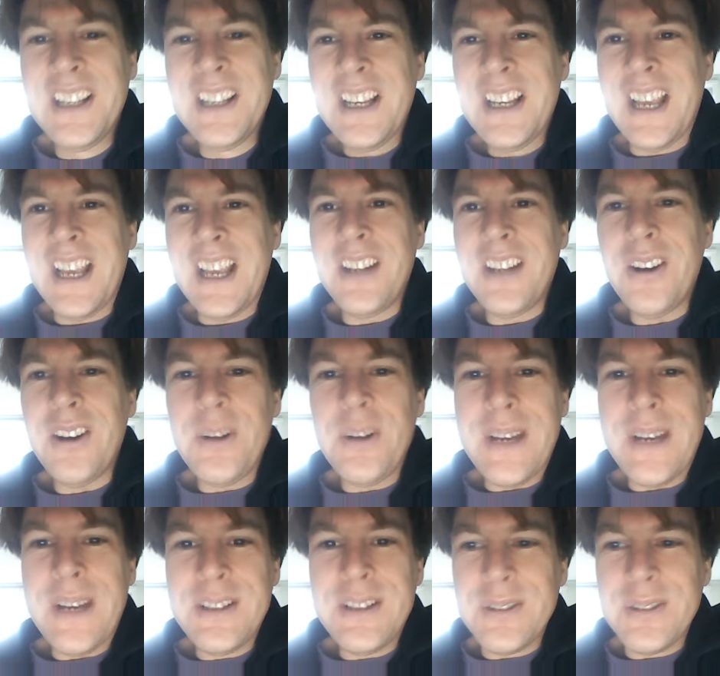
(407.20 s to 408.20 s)
And the only
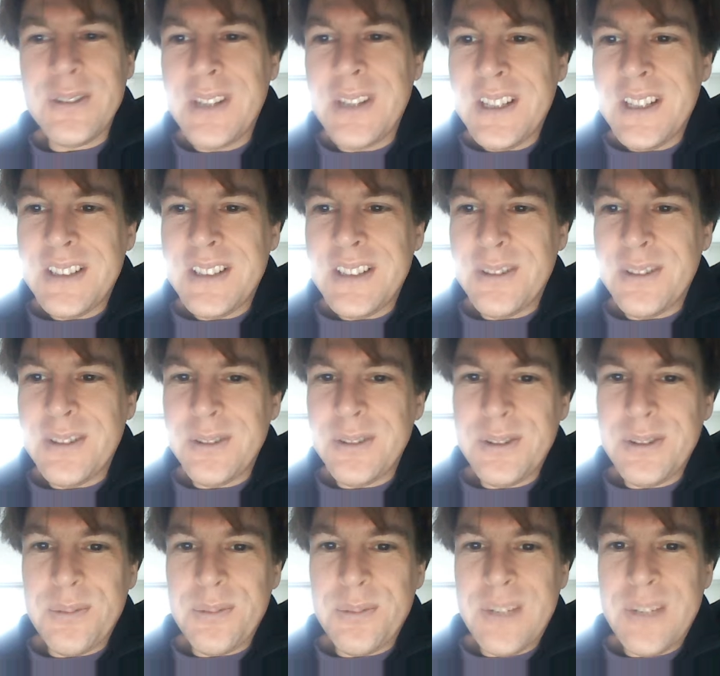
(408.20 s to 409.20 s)
way to
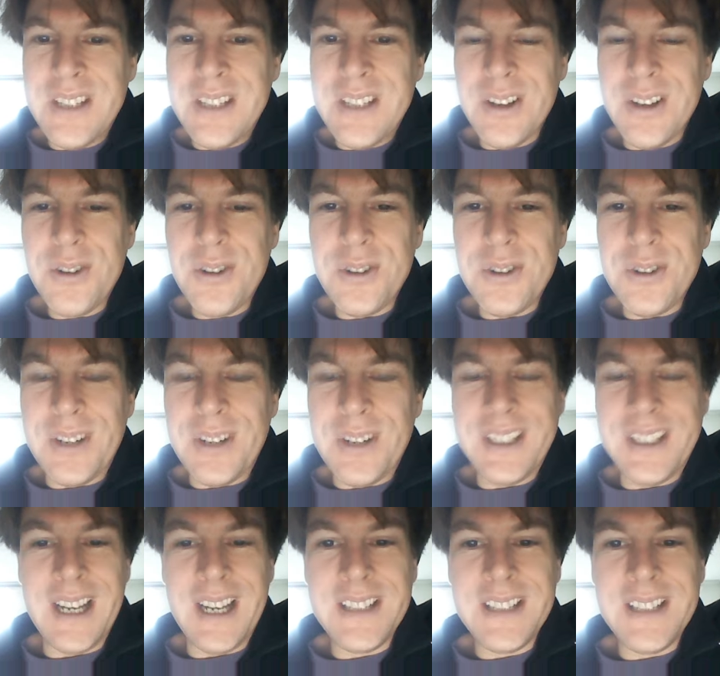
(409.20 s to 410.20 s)
be social and
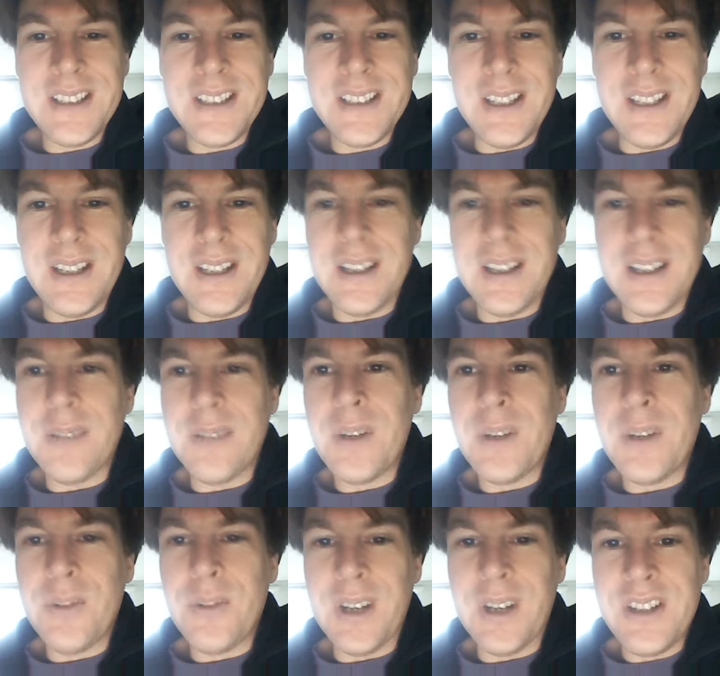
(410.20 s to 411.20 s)
nice
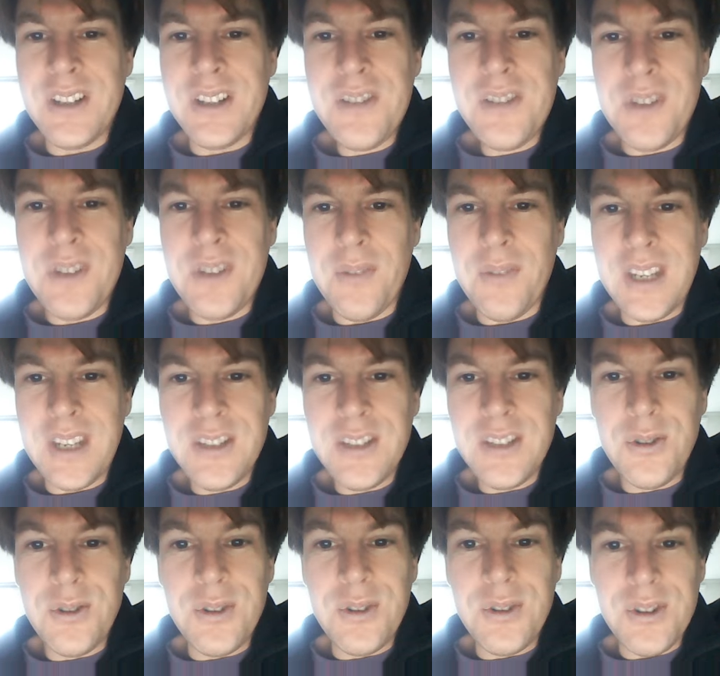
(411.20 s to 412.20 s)
when you want to achieve something is
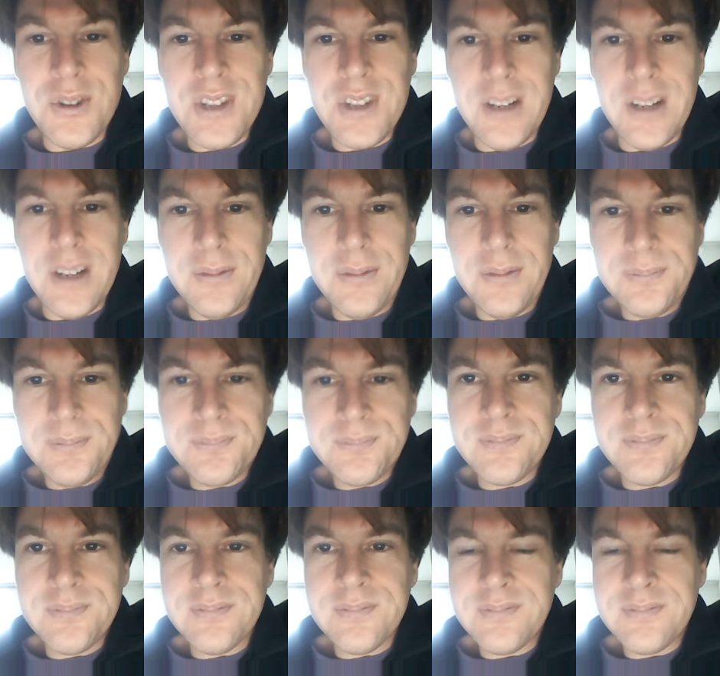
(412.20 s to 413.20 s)
to do it yourself.
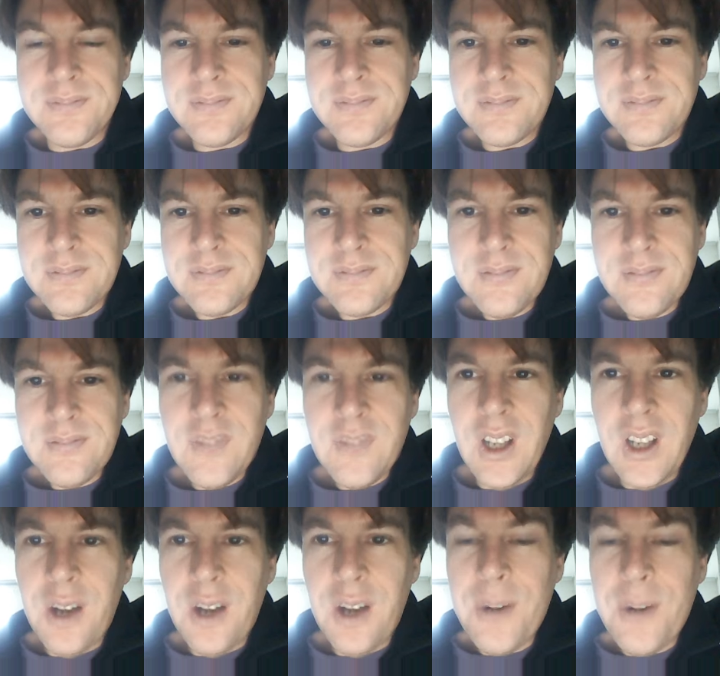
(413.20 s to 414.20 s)

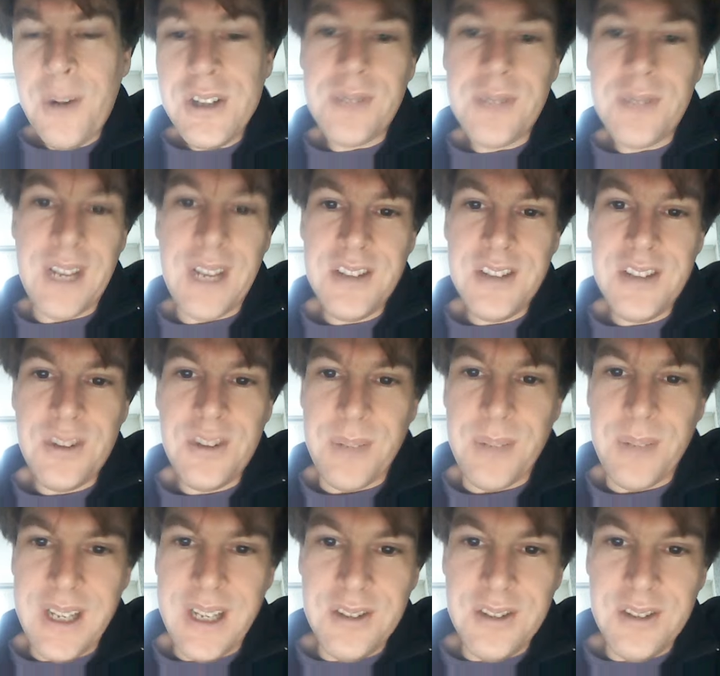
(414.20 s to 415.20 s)
Otherwise, you have to ask
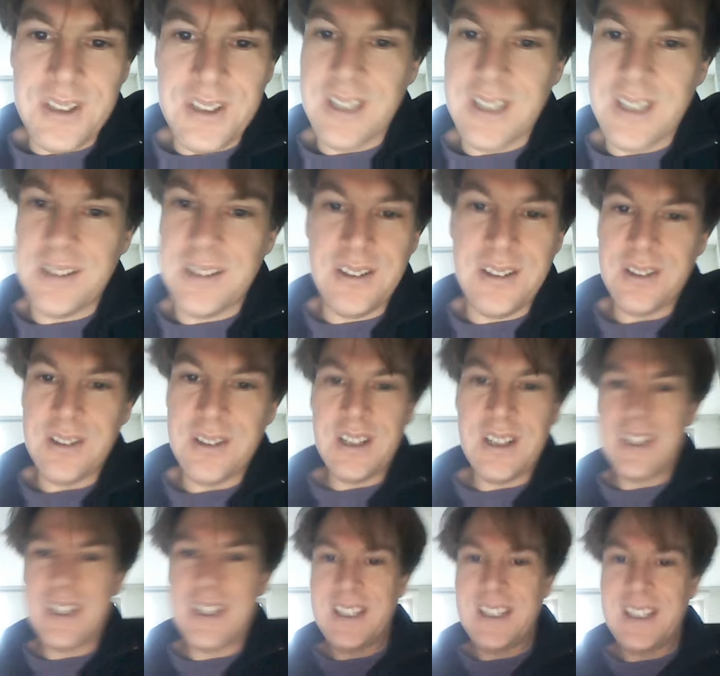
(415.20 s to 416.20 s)
somebody else, and then,
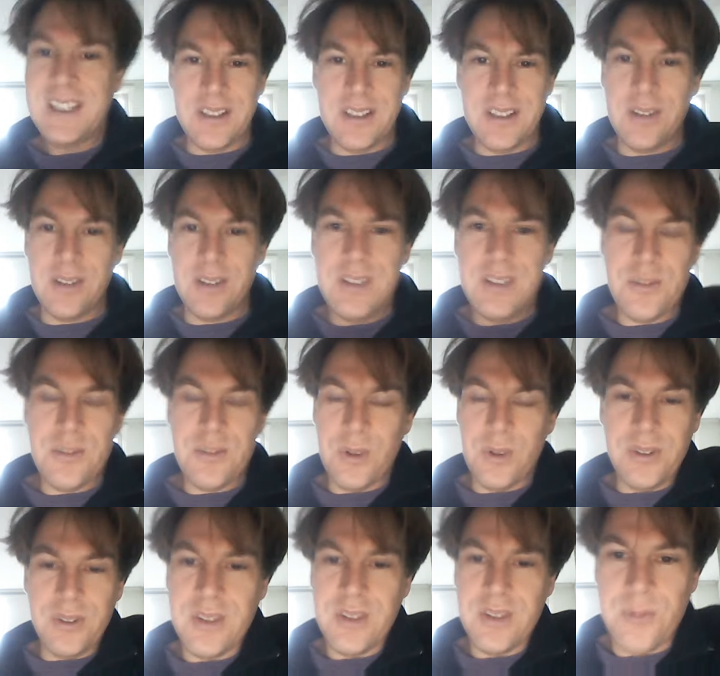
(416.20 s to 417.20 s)
you know, this
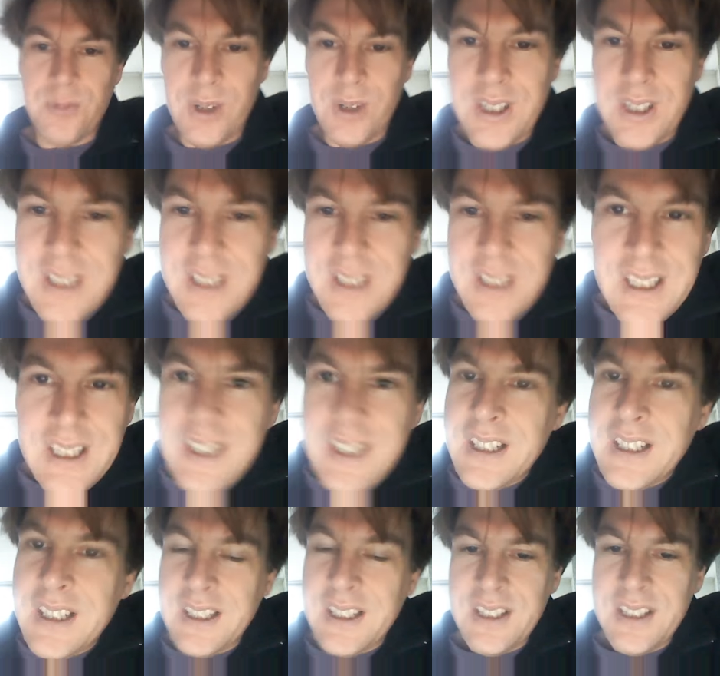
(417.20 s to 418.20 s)
world doesn't work
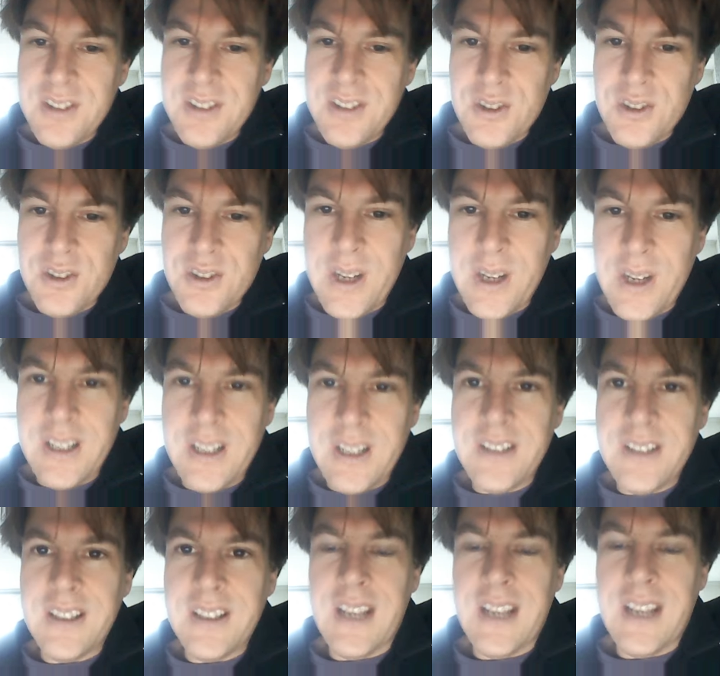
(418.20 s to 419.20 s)
in such a way
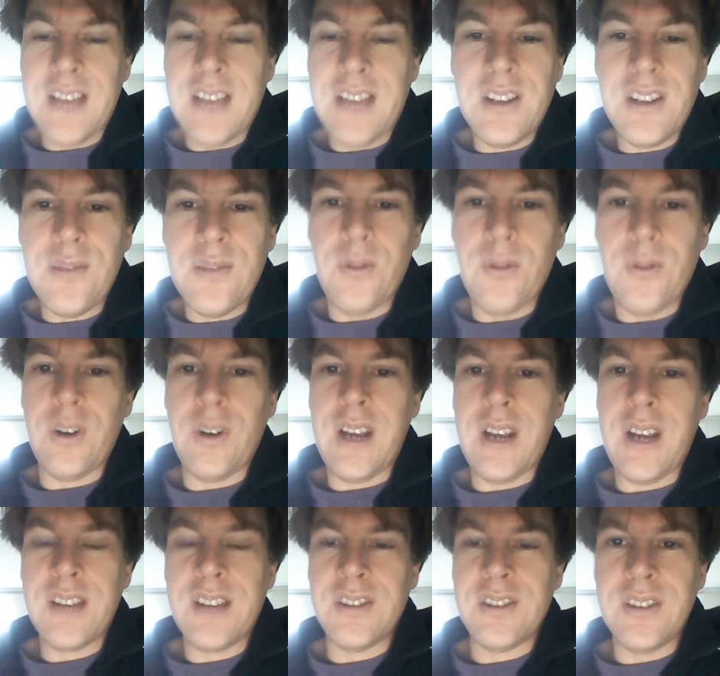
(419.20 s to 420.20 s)
that asking for
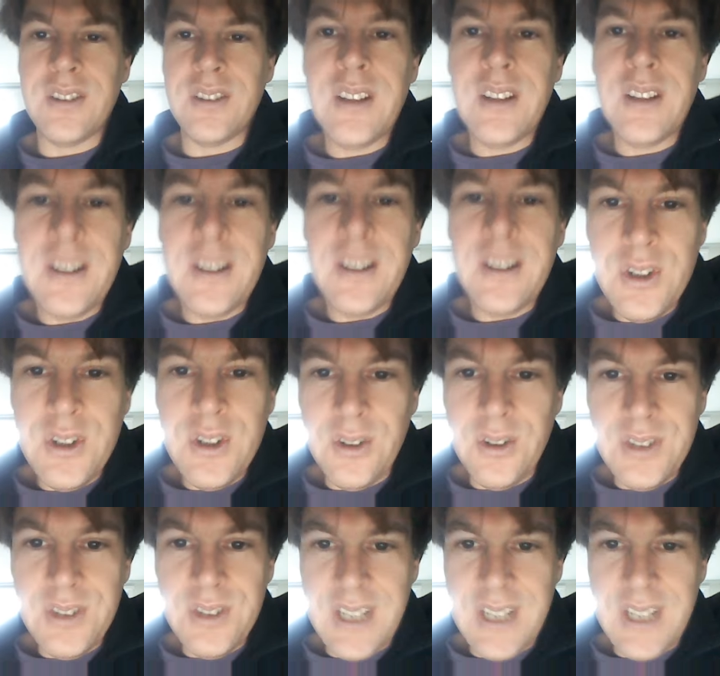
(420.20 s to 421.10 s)
action results in